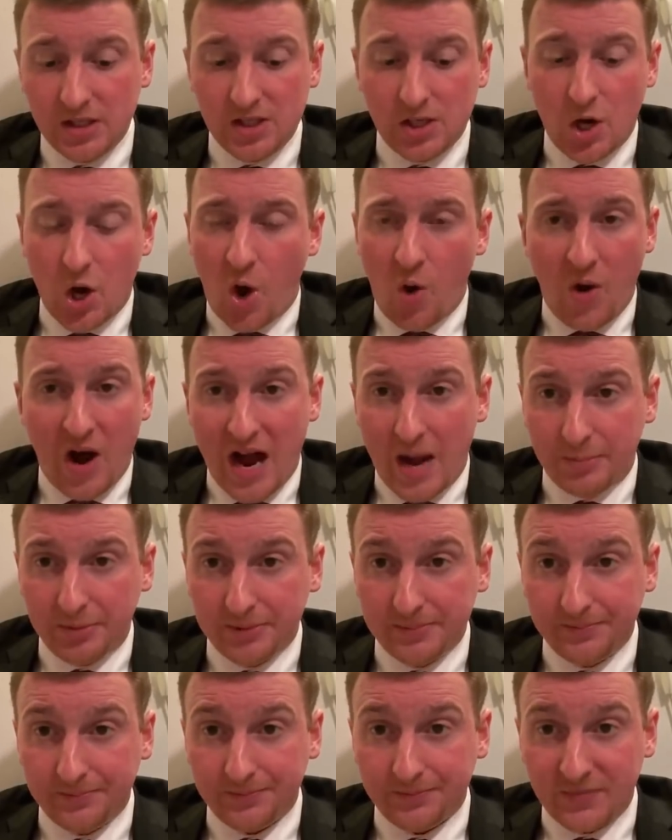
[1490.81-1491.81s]
It's a
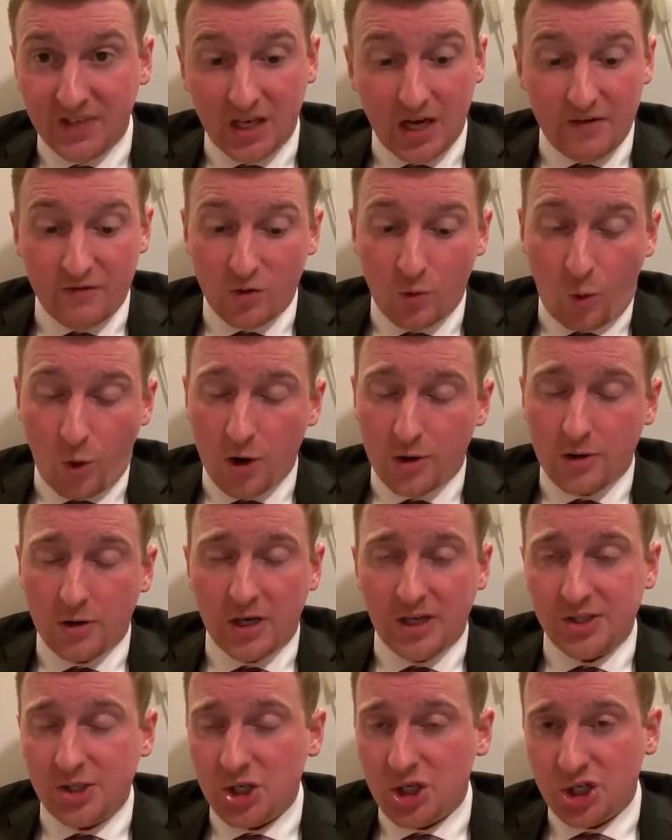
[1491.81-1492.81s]
co-op and every
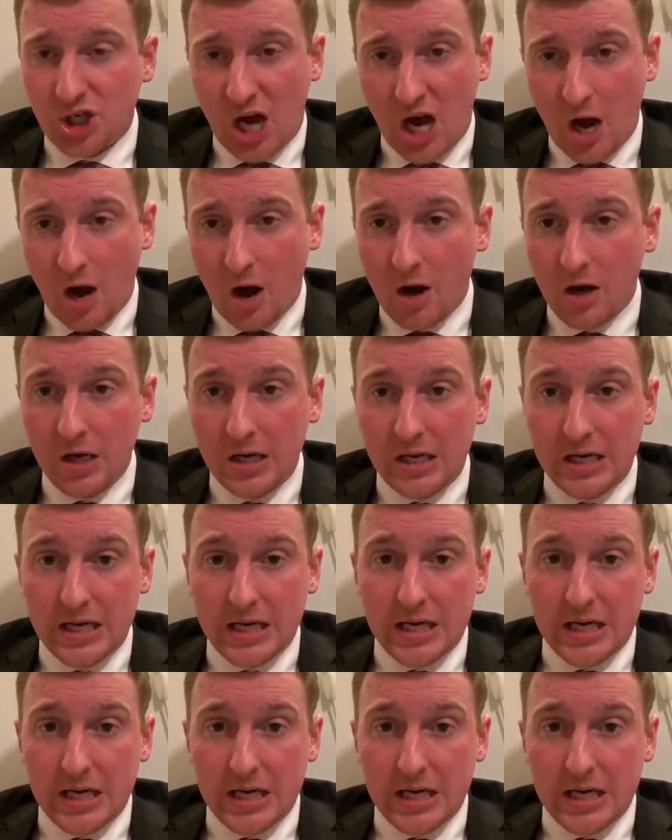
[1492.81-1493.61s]
worker gets a share.